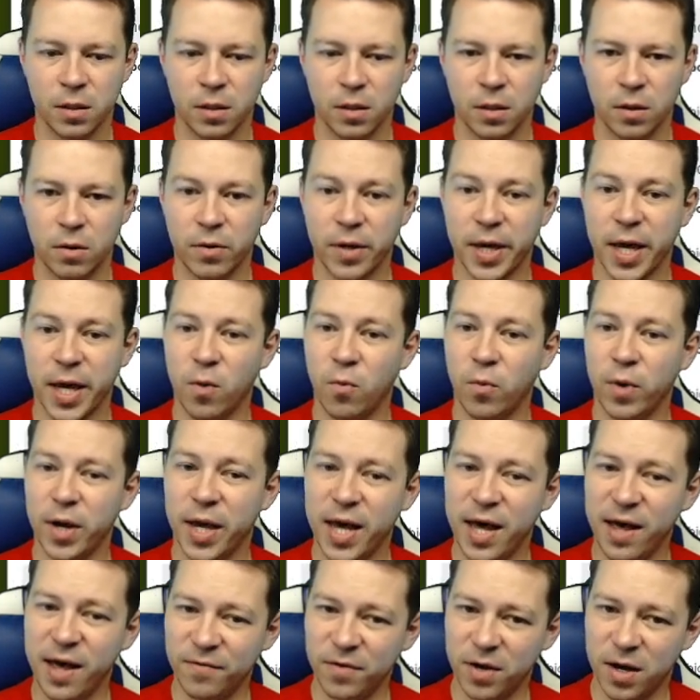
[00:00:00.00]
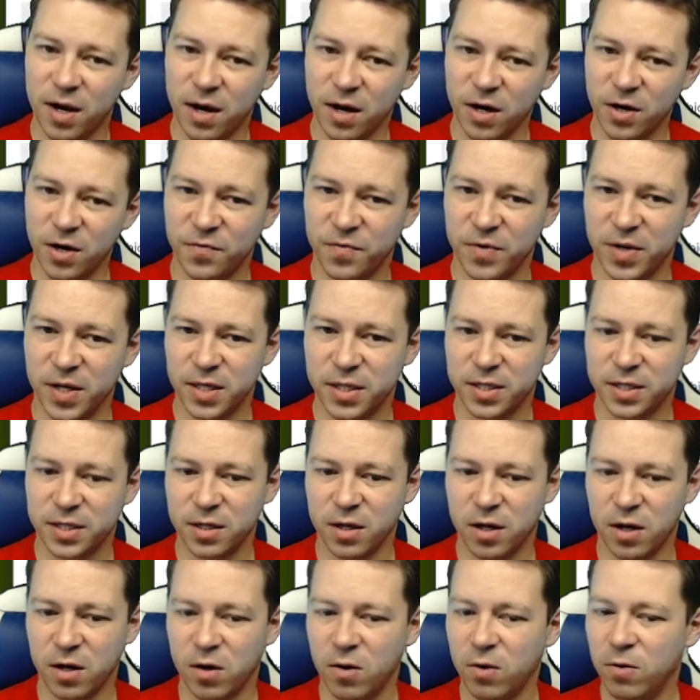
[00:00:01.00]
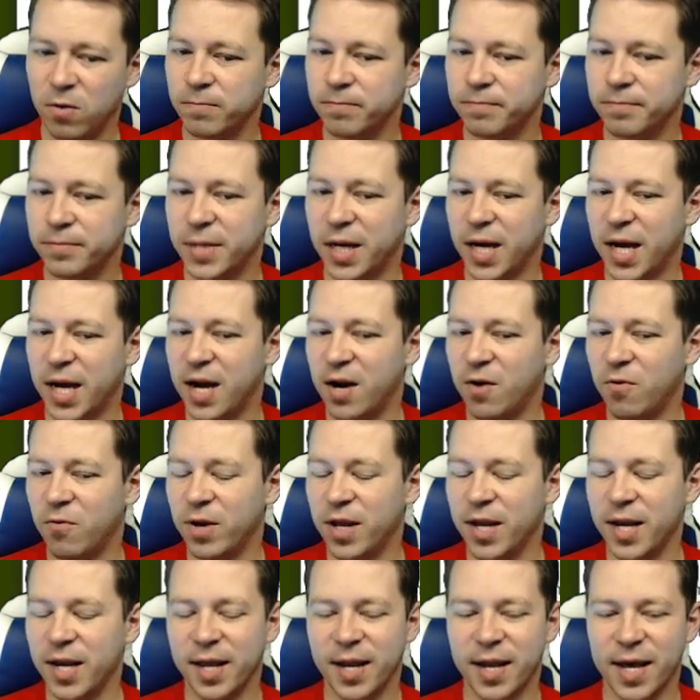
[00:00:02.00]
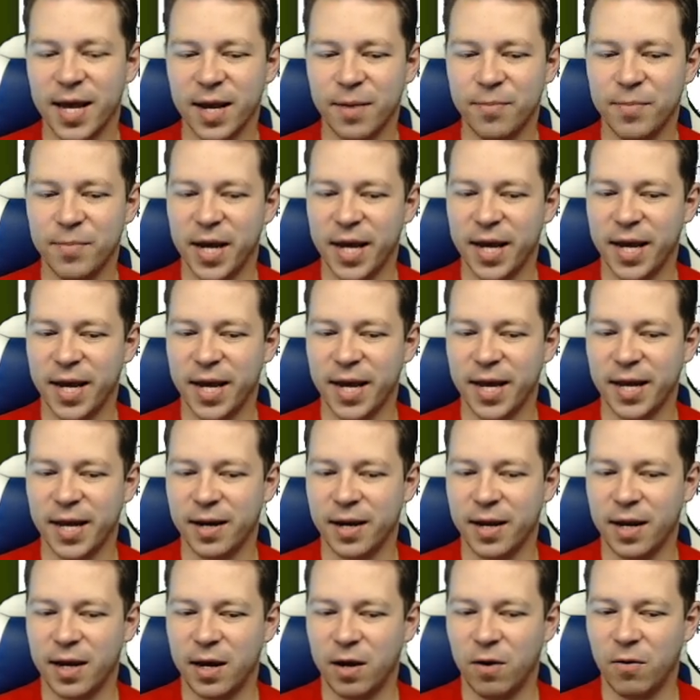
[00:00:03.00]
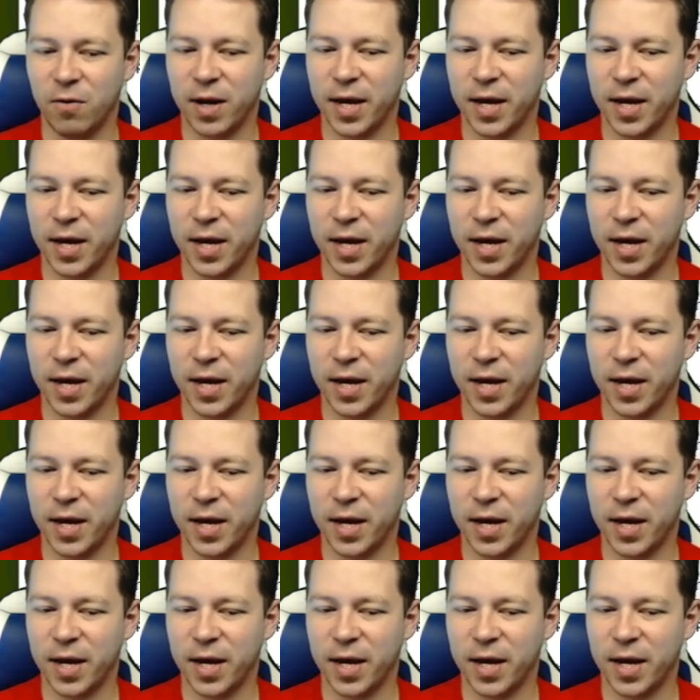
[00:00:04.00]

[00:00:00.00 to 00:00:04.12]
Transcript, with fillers: Okay, we have a heart fit, so I really like my hand now.